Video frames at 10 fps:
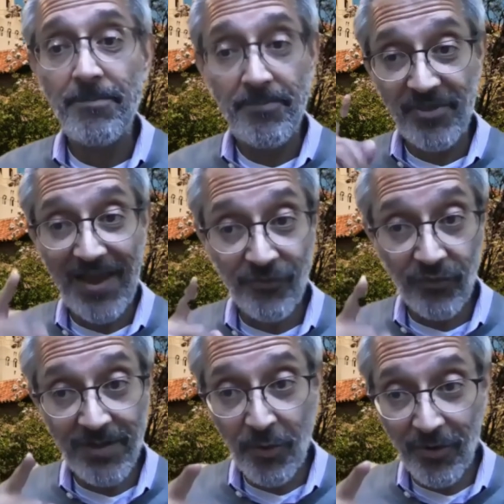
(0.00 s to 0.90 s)
But that's
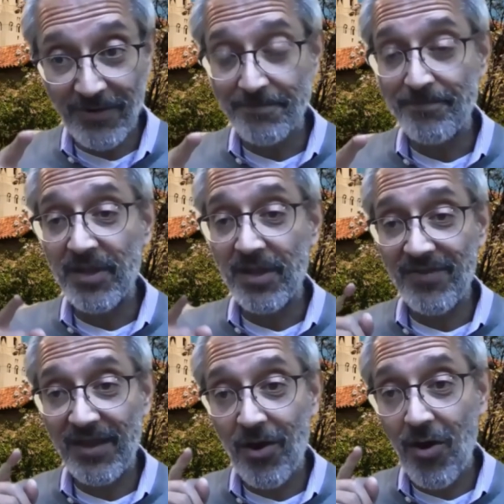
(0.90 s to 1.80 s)
really important because
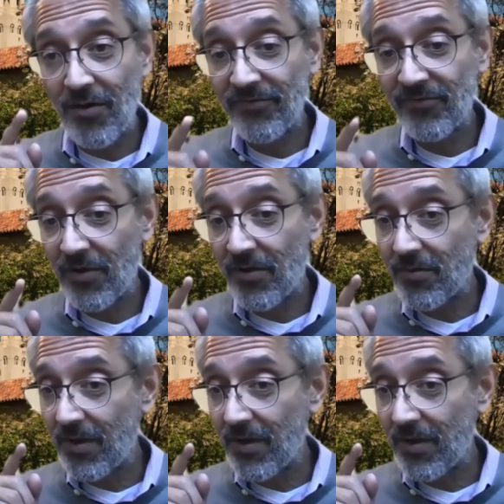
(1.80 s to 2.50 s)
that also